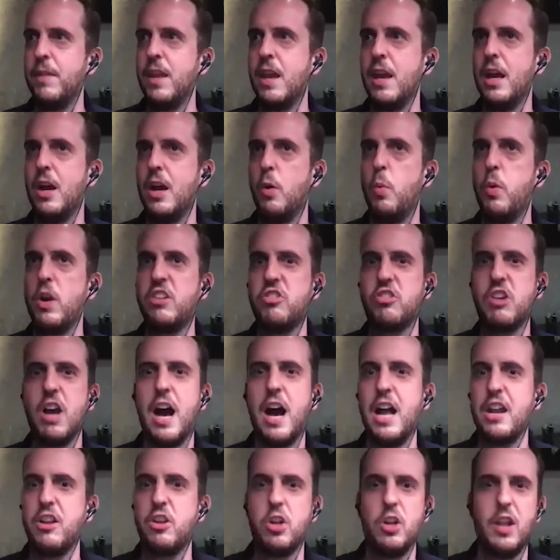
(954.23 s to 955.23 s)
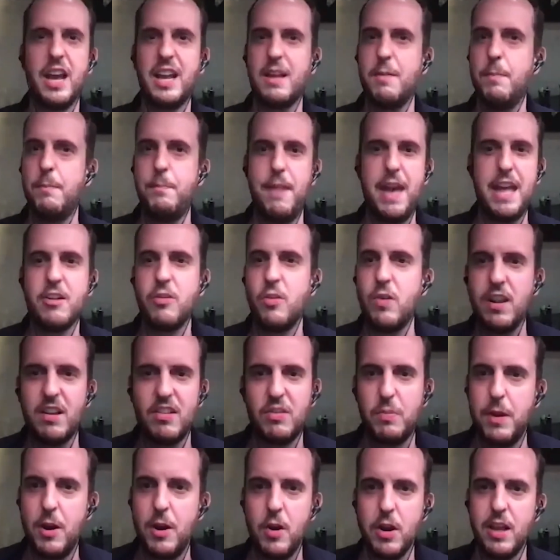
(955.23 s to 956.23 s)
which card do you like better
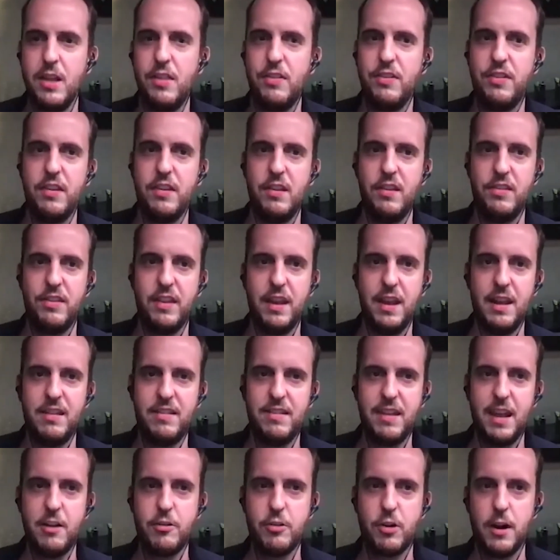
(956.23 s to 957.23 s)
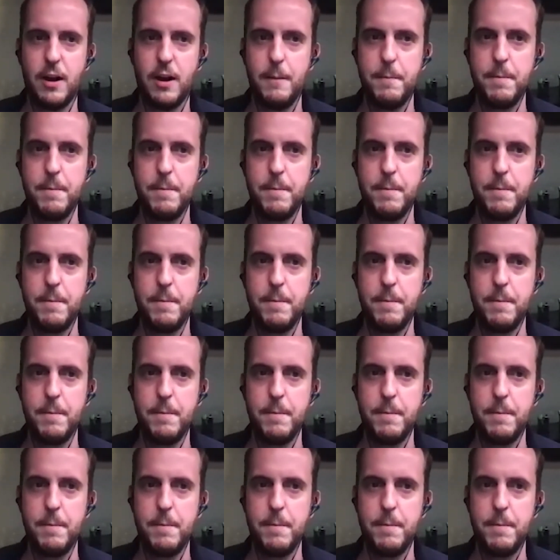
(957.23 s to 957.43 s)
experiences, etc.